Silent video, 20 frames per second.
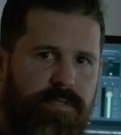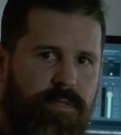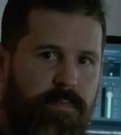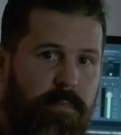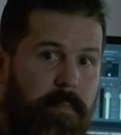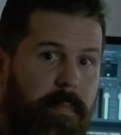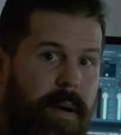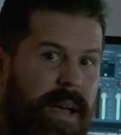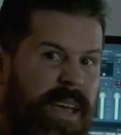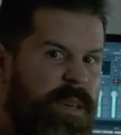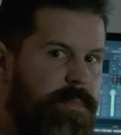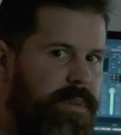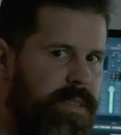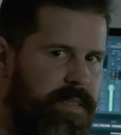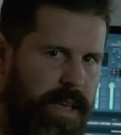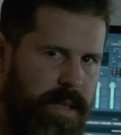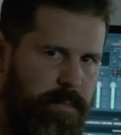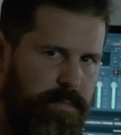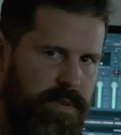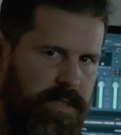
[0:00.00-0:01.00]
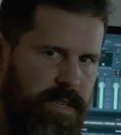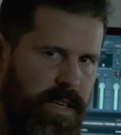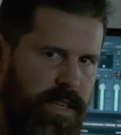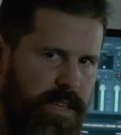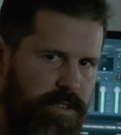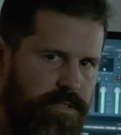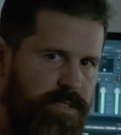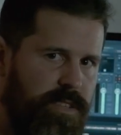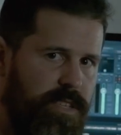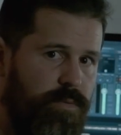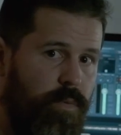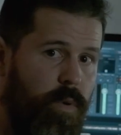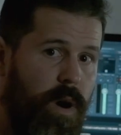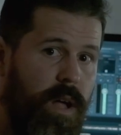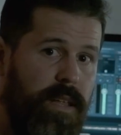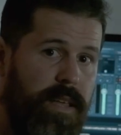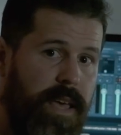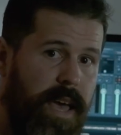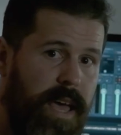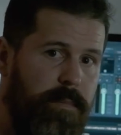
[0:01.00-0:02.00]
maybe 10% usage
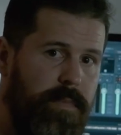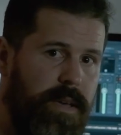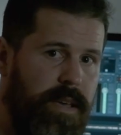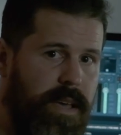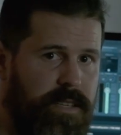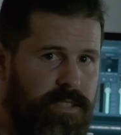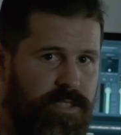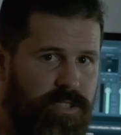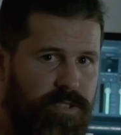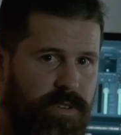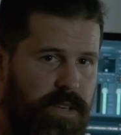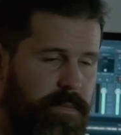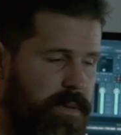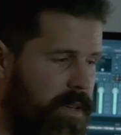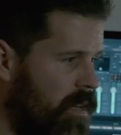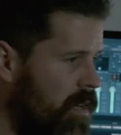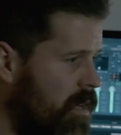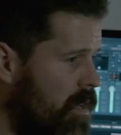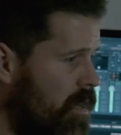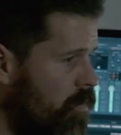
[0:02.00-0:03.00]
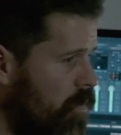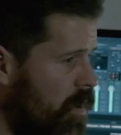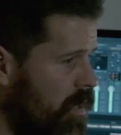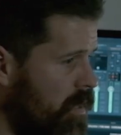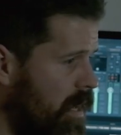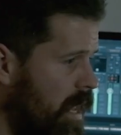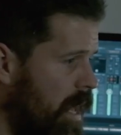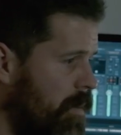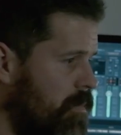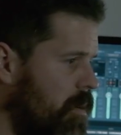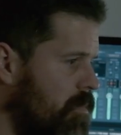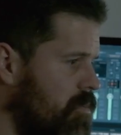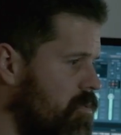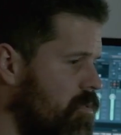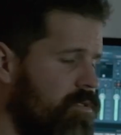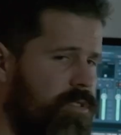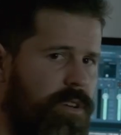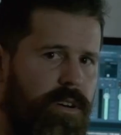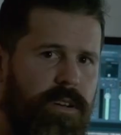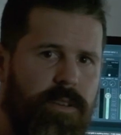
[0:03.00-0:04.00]
while gaming and streaming, while the laptop is
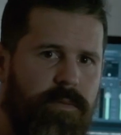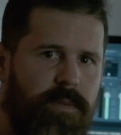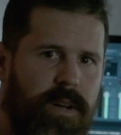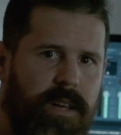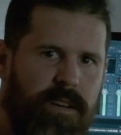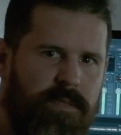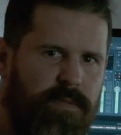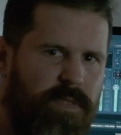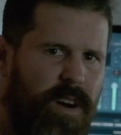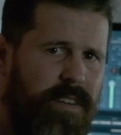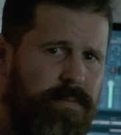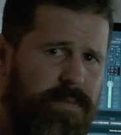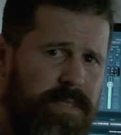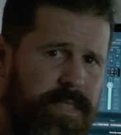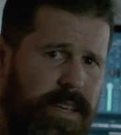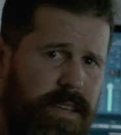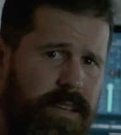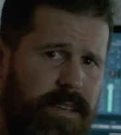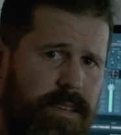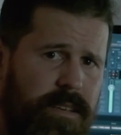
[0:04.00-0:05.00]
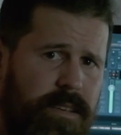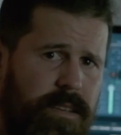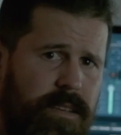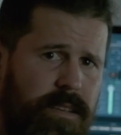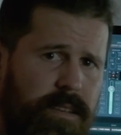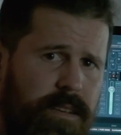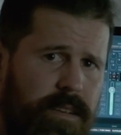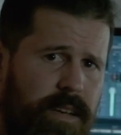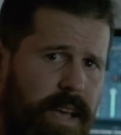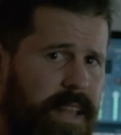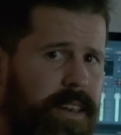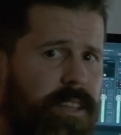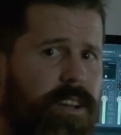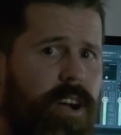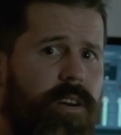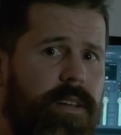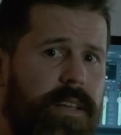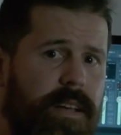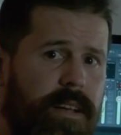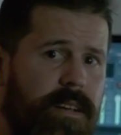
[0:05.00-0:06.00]
also only running on 5%.
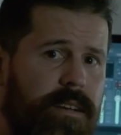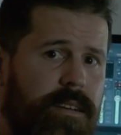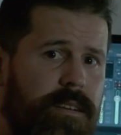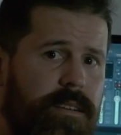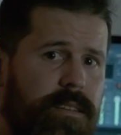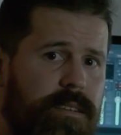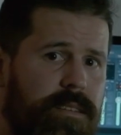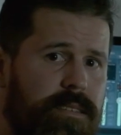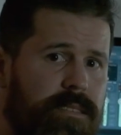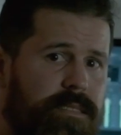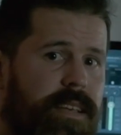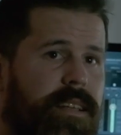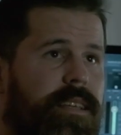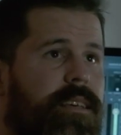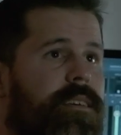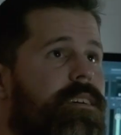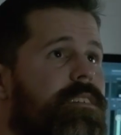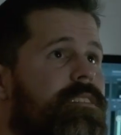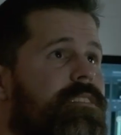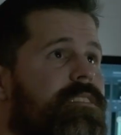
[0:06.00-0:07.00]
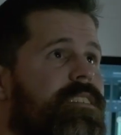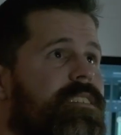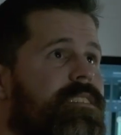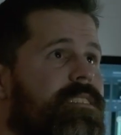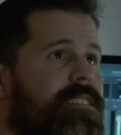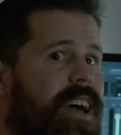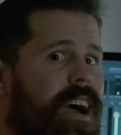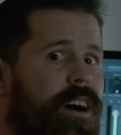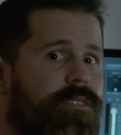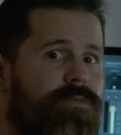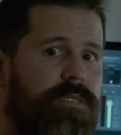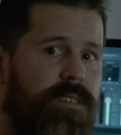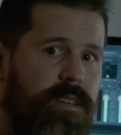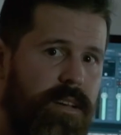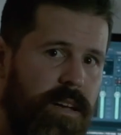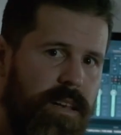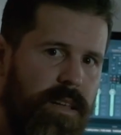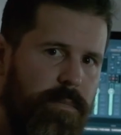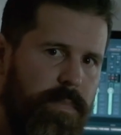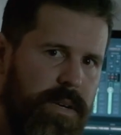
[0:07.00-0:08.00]
Encoding, sending 6,000
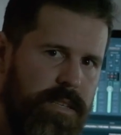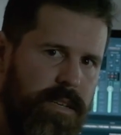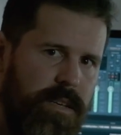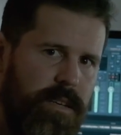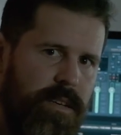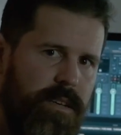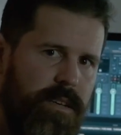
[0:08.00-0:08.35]
kilobit